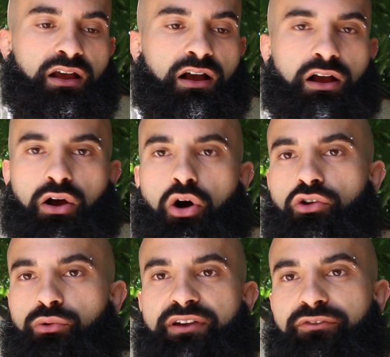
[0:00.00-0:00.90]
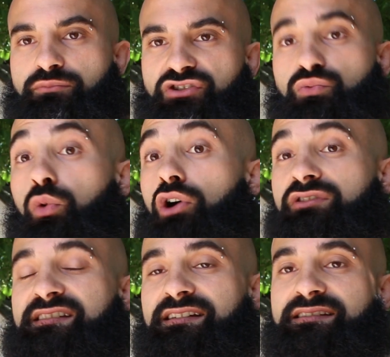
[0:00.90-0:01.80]
all the way from just wall
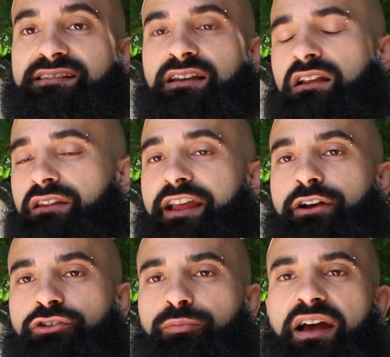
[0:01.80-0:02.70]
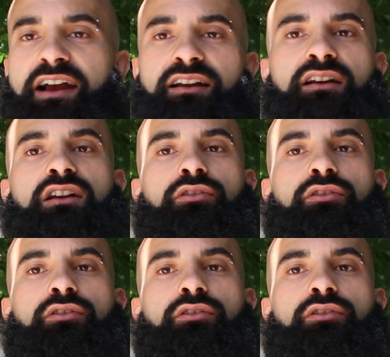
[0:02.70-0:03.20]
sits, laying on your back,